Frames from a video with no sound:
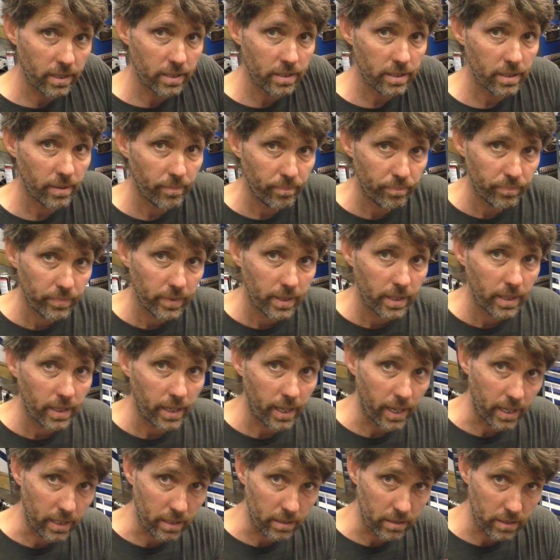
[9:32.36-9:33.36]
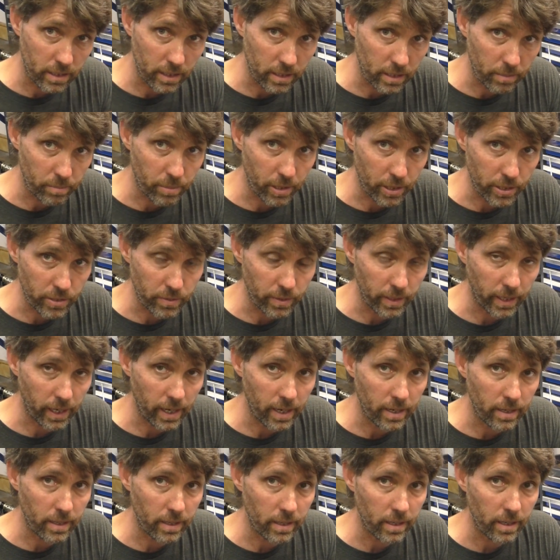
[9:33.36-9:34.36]
end and did the pressure
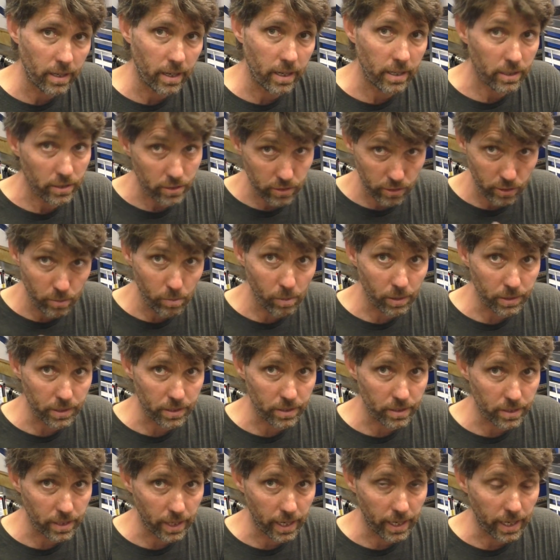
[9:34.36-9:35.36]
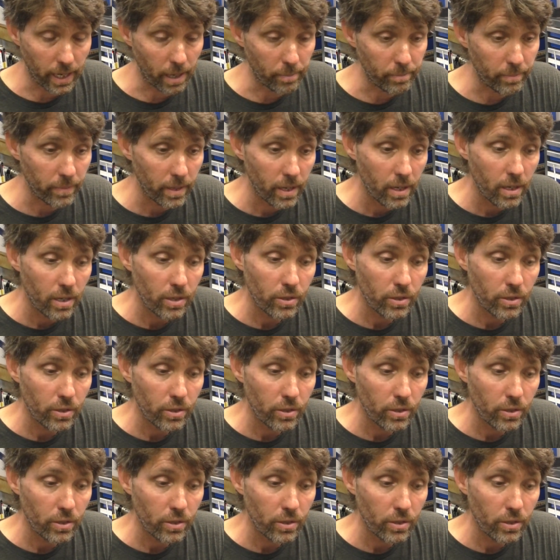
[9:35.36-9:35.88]
again, and it still wasn't staying up.